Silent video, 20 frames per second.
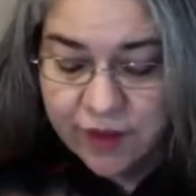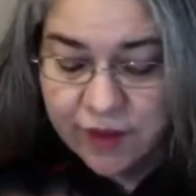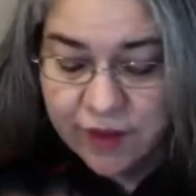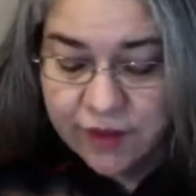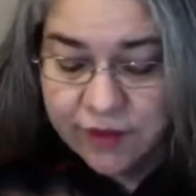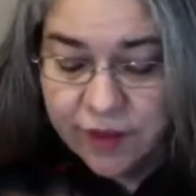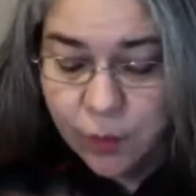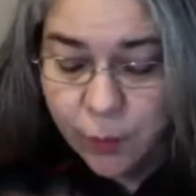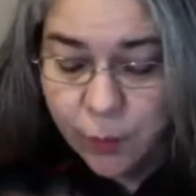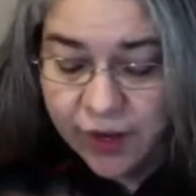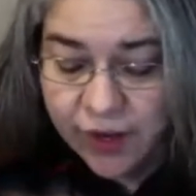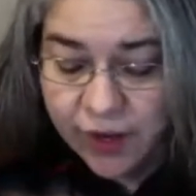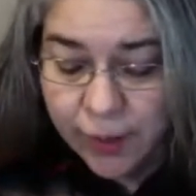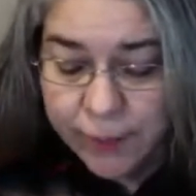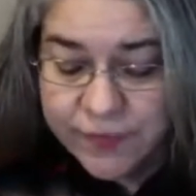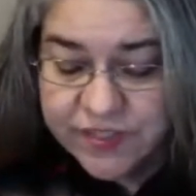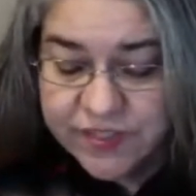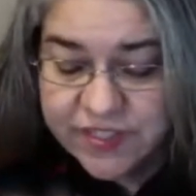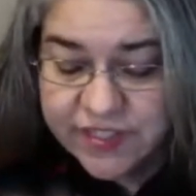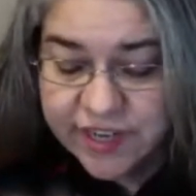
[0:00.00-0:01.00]
They went
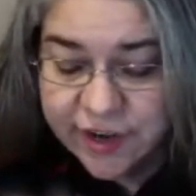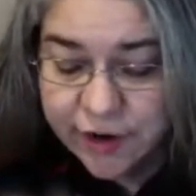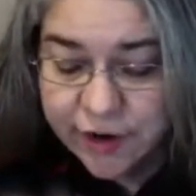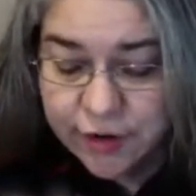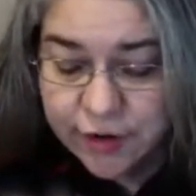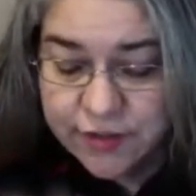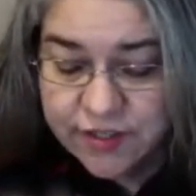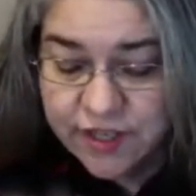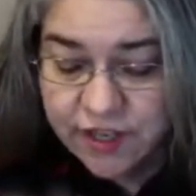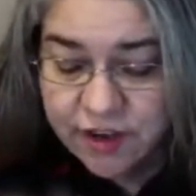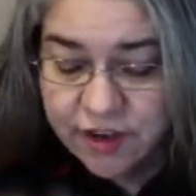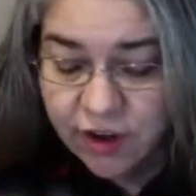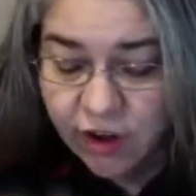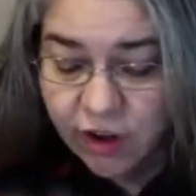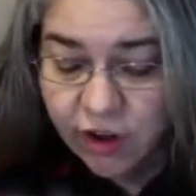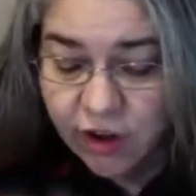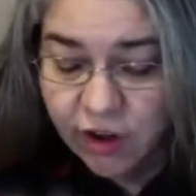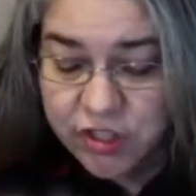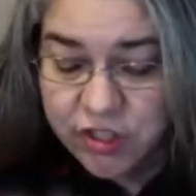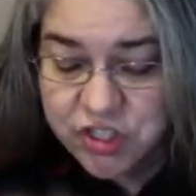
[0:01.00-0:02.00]
upstairs, and
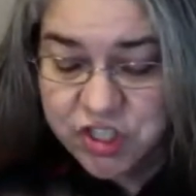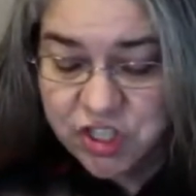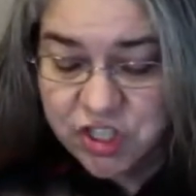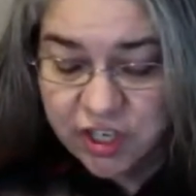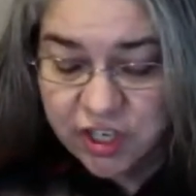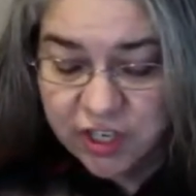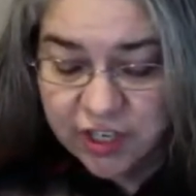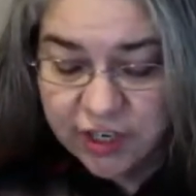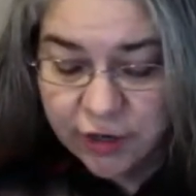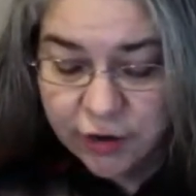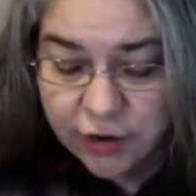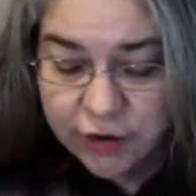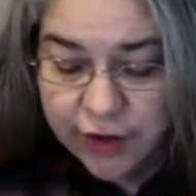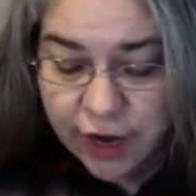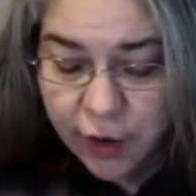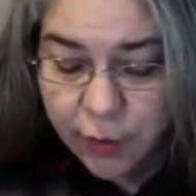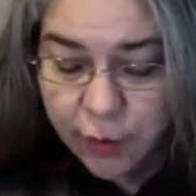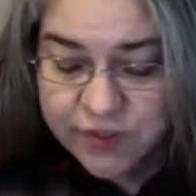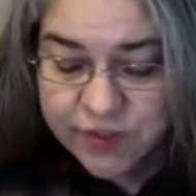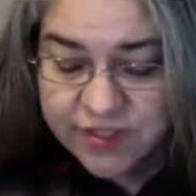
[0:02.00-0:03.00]
all she could hear
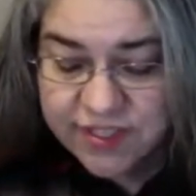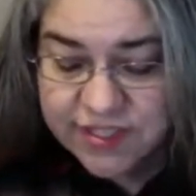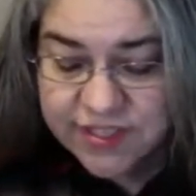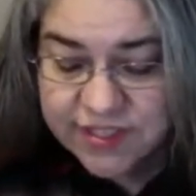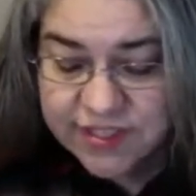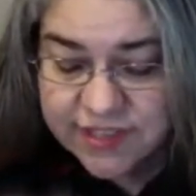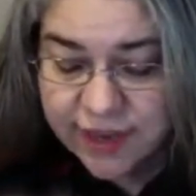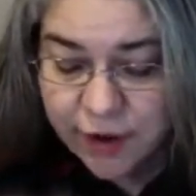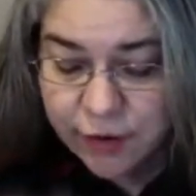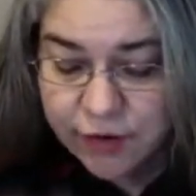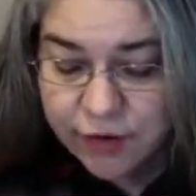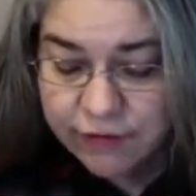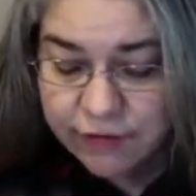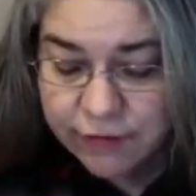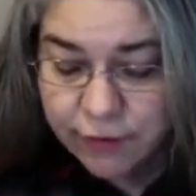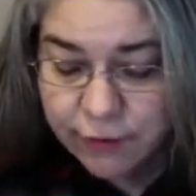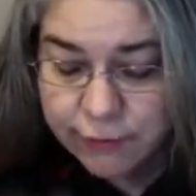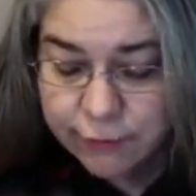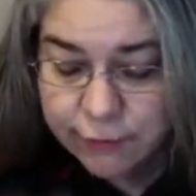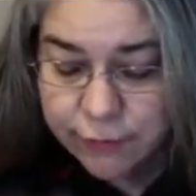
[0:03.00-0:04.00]
now was the sound of
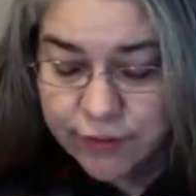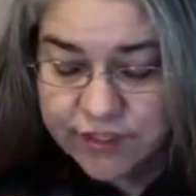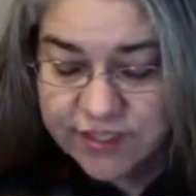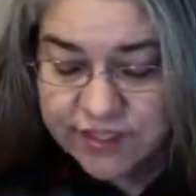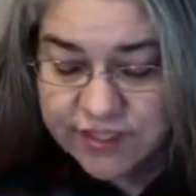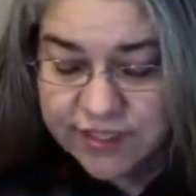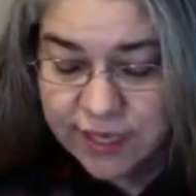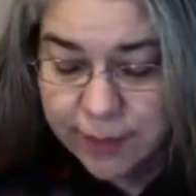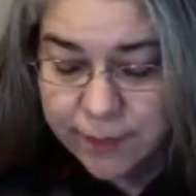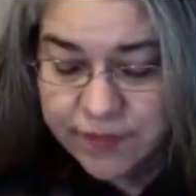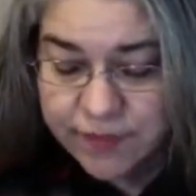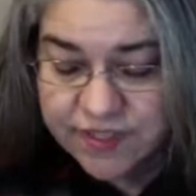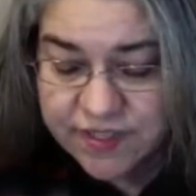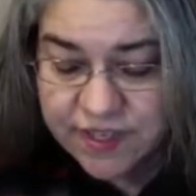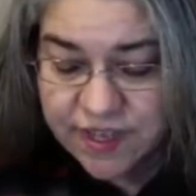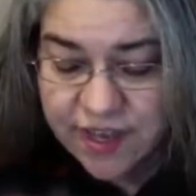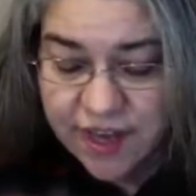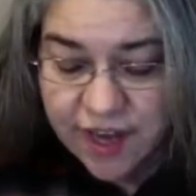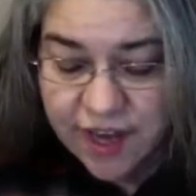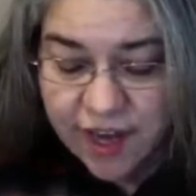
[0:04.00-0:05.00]
their footsteps
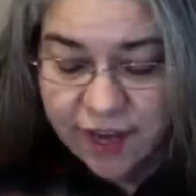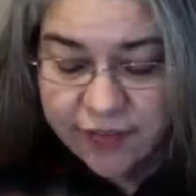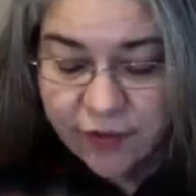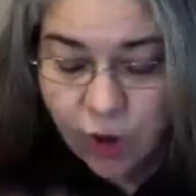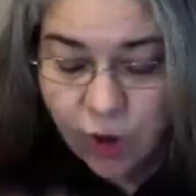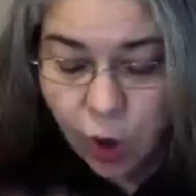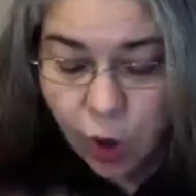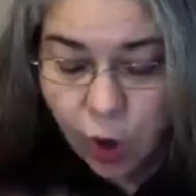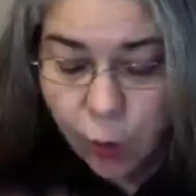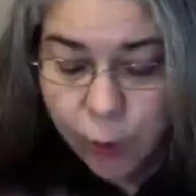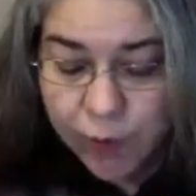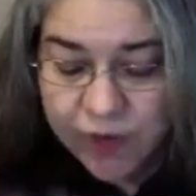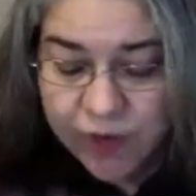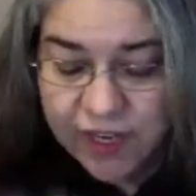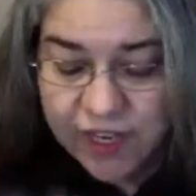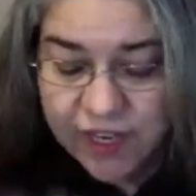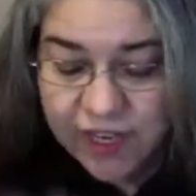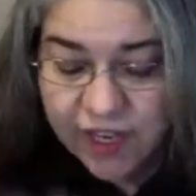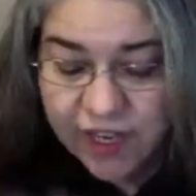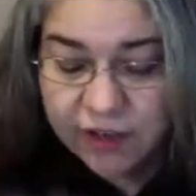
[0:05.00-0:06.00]
and the
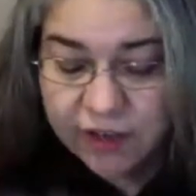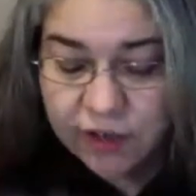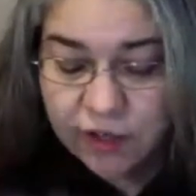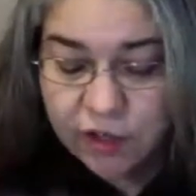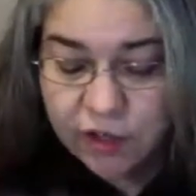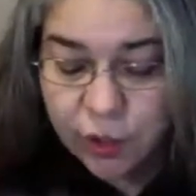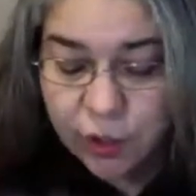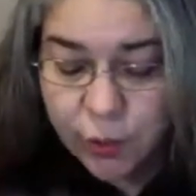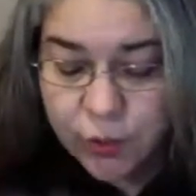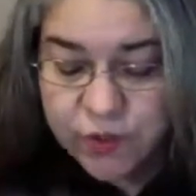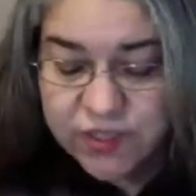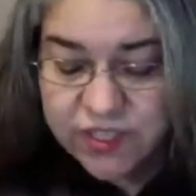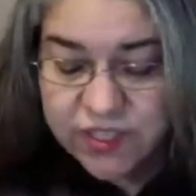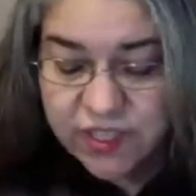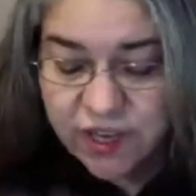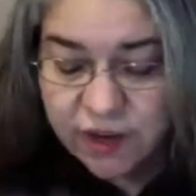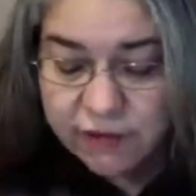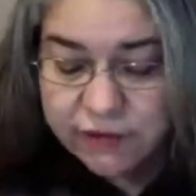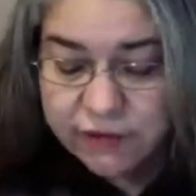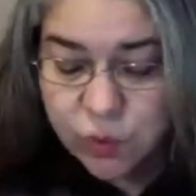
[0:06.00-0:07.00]
opening and
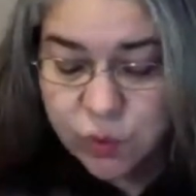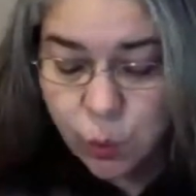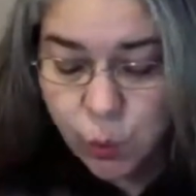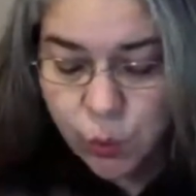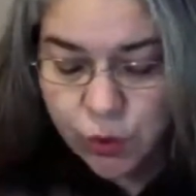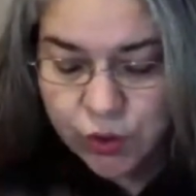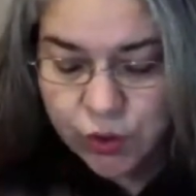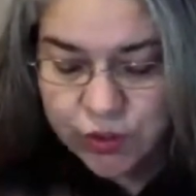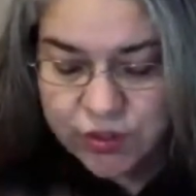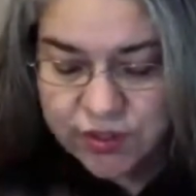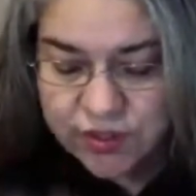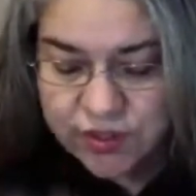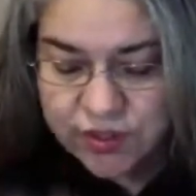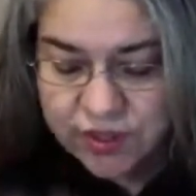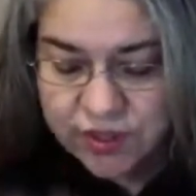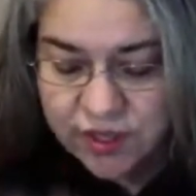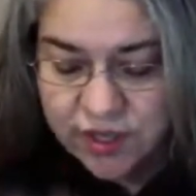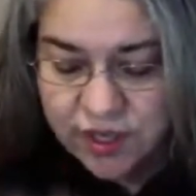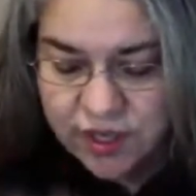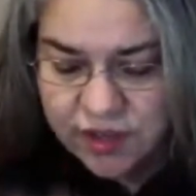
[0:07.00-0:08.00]
closing of doors.
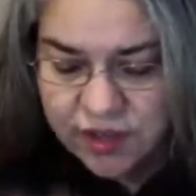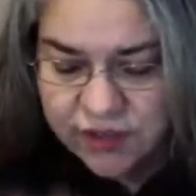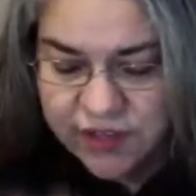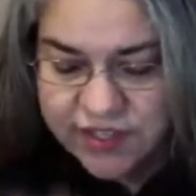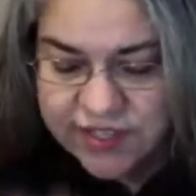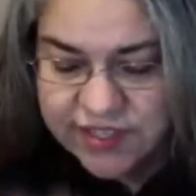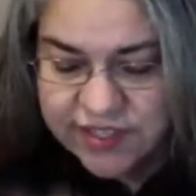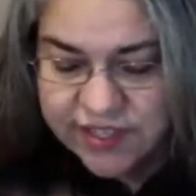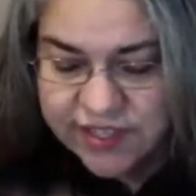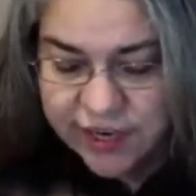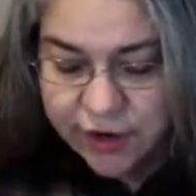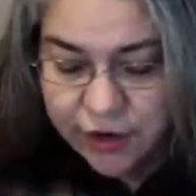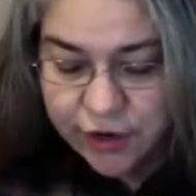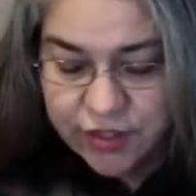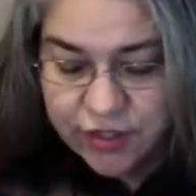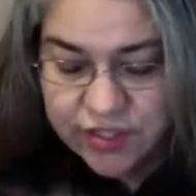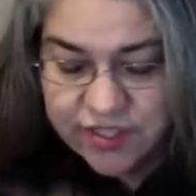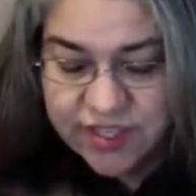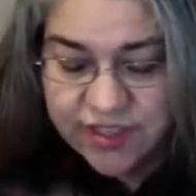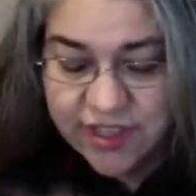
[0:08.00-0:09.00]
The
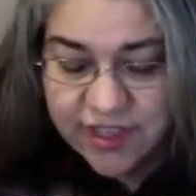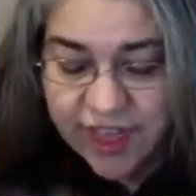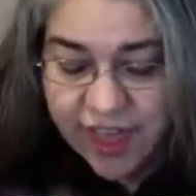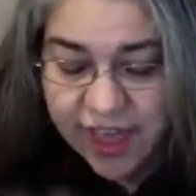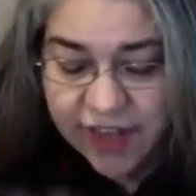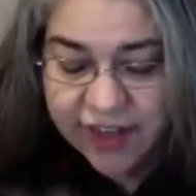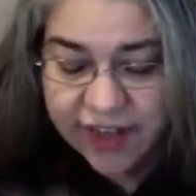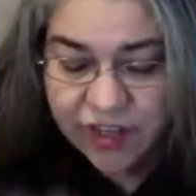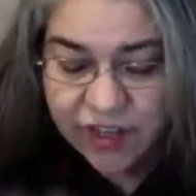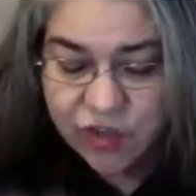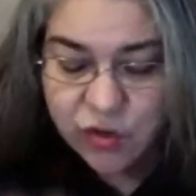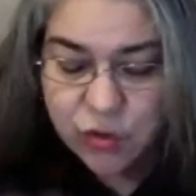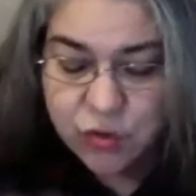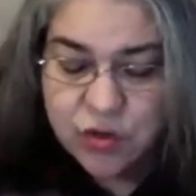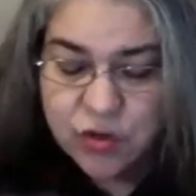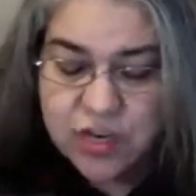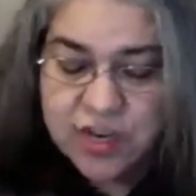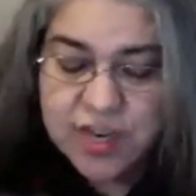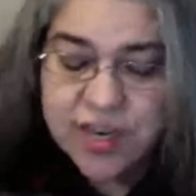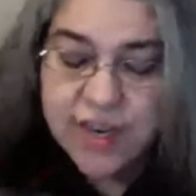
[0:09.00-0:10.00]
stairs to the attic
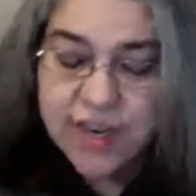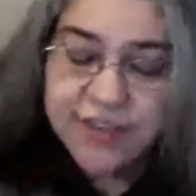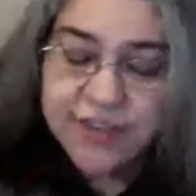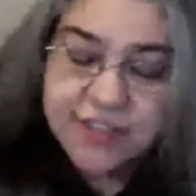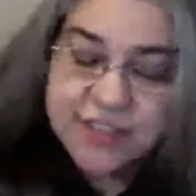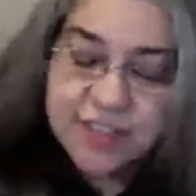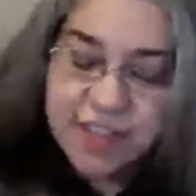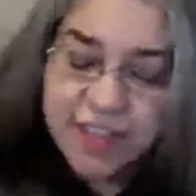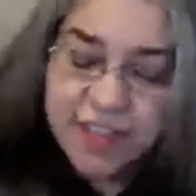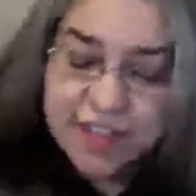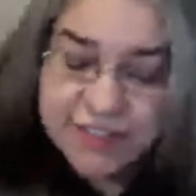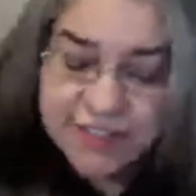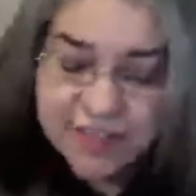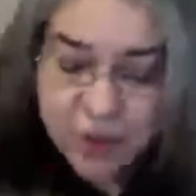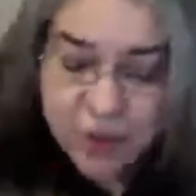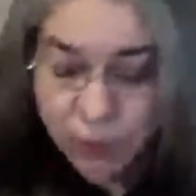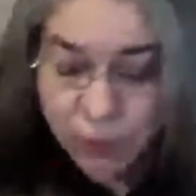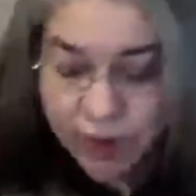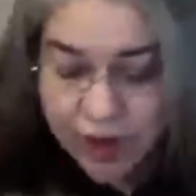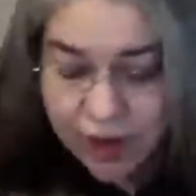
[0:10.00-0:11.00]
creaked as they
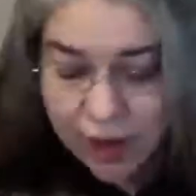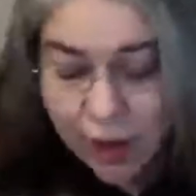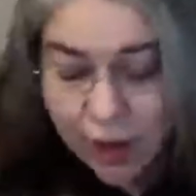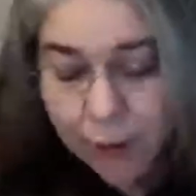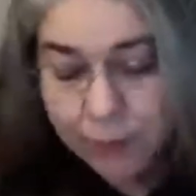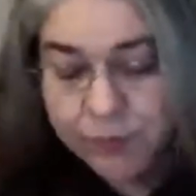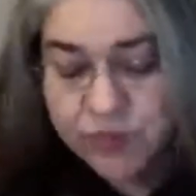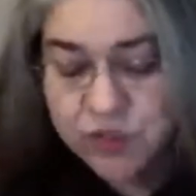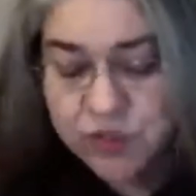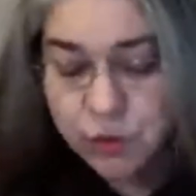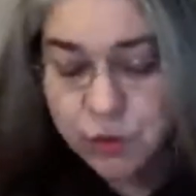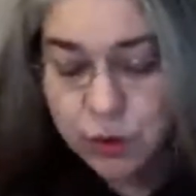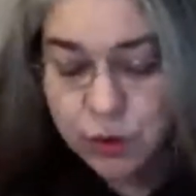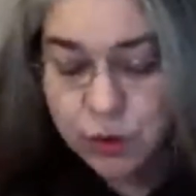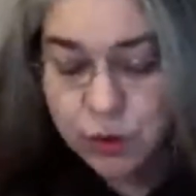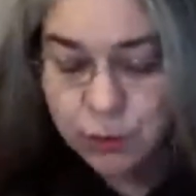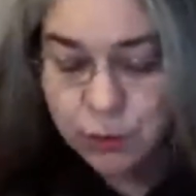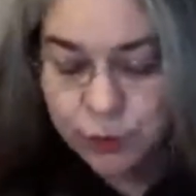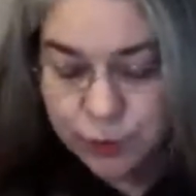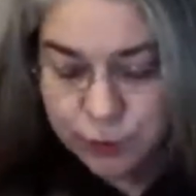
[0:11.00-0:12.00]
went up to her
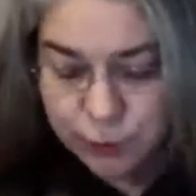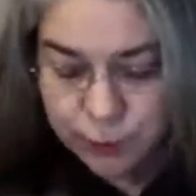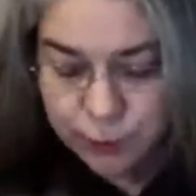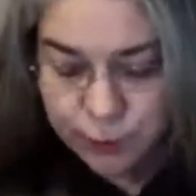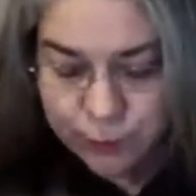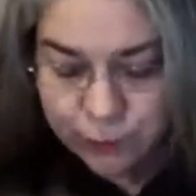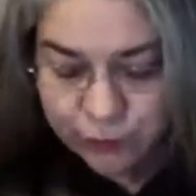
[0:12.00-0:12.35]
room.